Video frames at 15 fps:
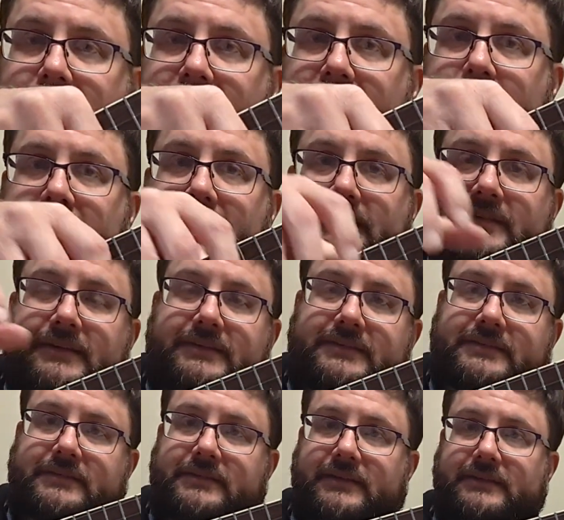the
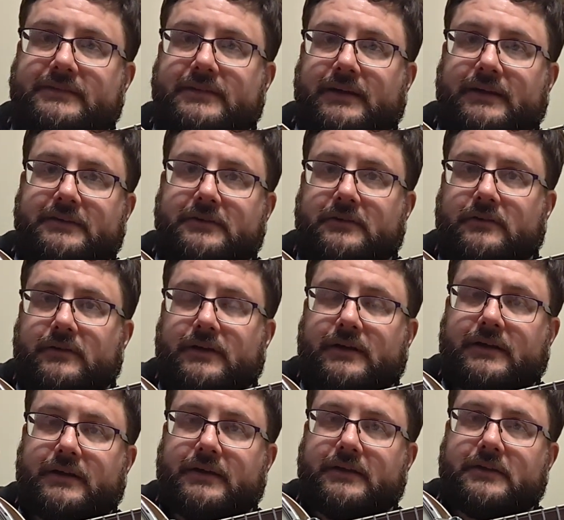basics. It's got
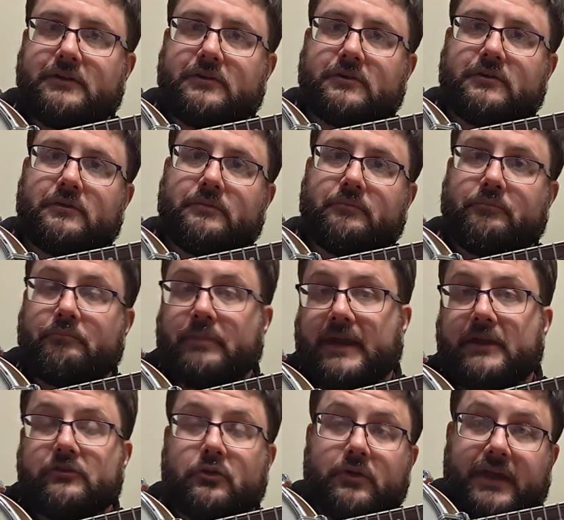your
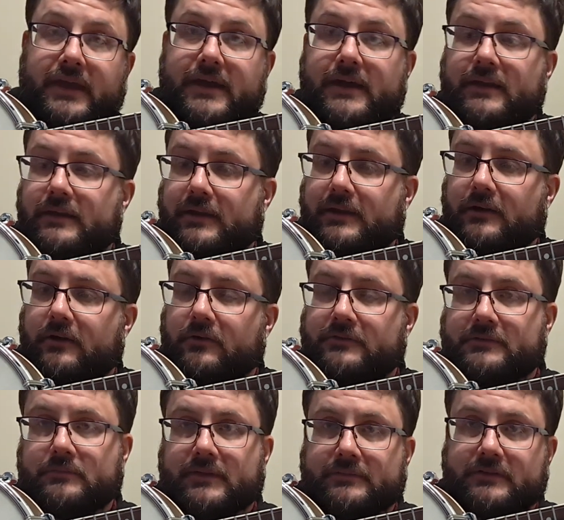banjo head here,
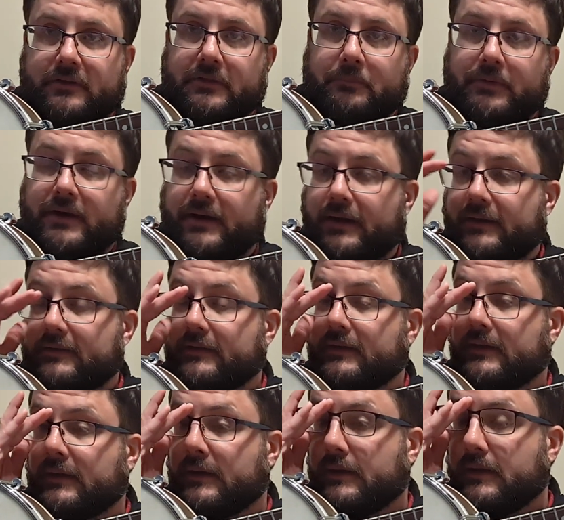sometimes called the pot,
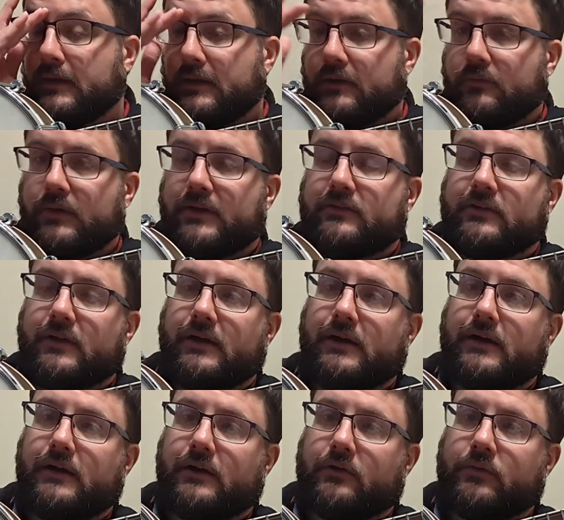which
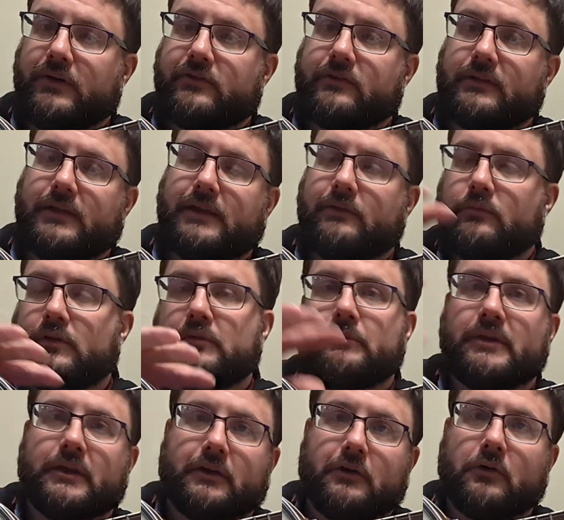originally would have
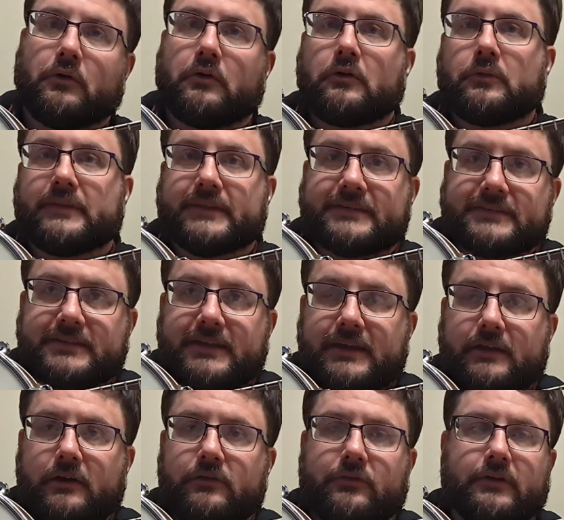been a gourd with a
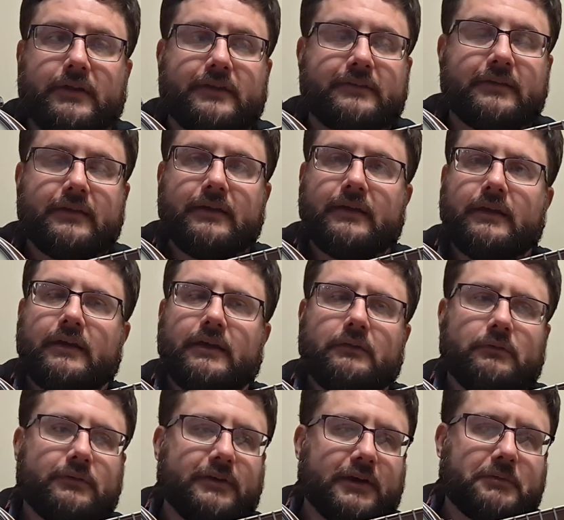skin over it.
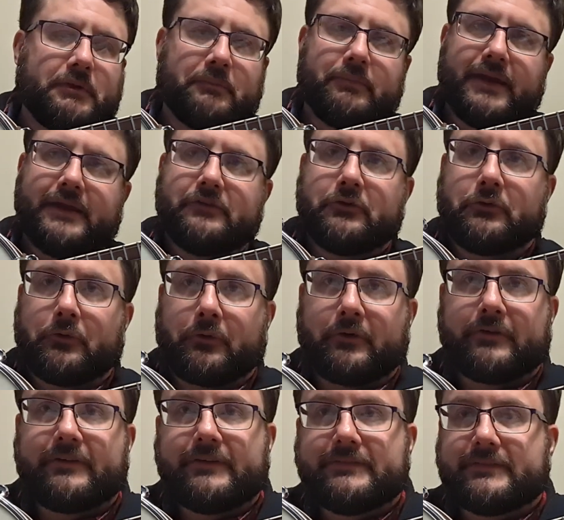We'll talk about banjo
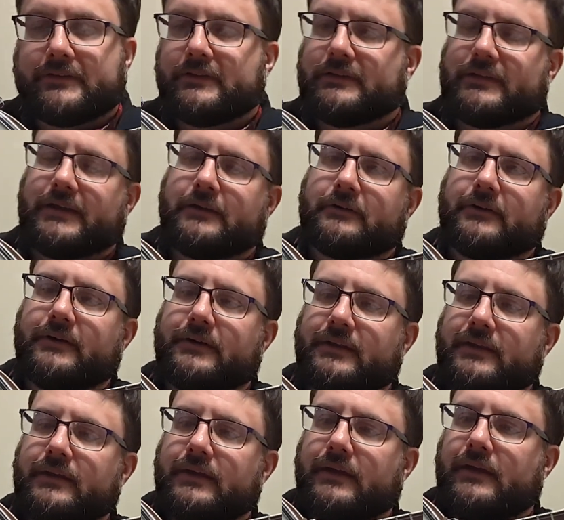origins a little later
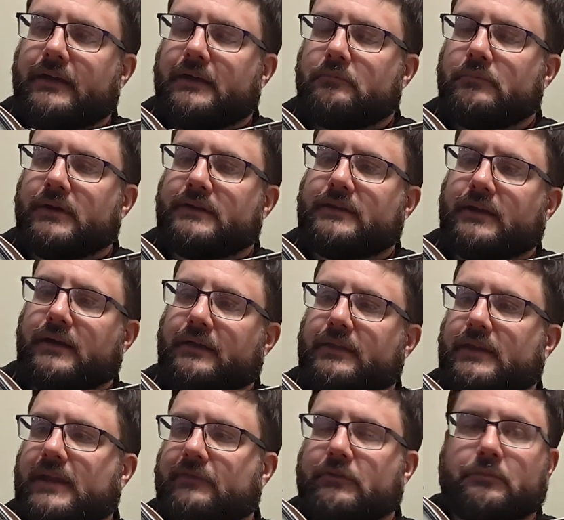on. But
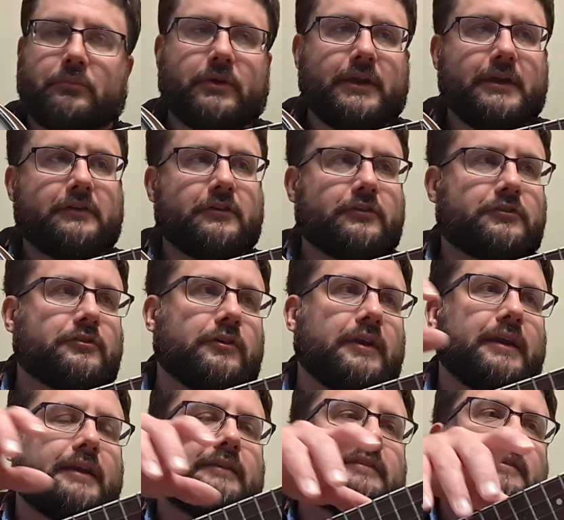then you have your bridge, your
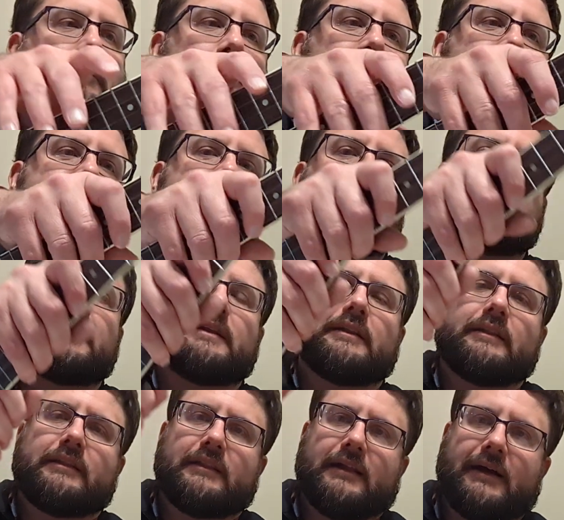strings. Basically,
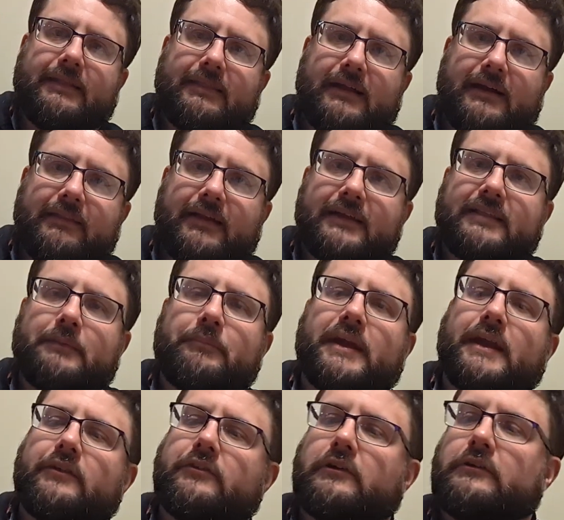a lot like the
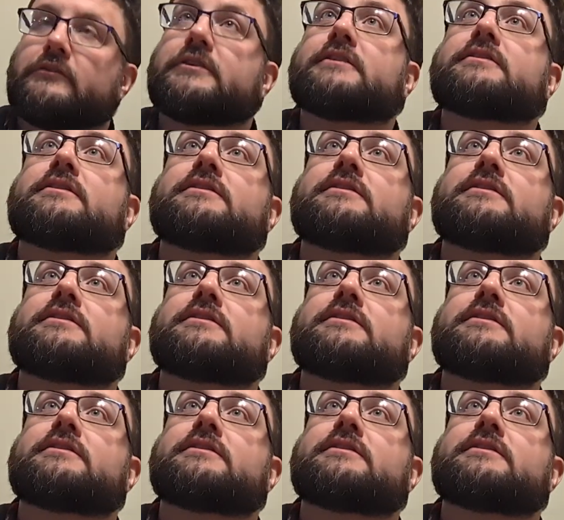banjo, just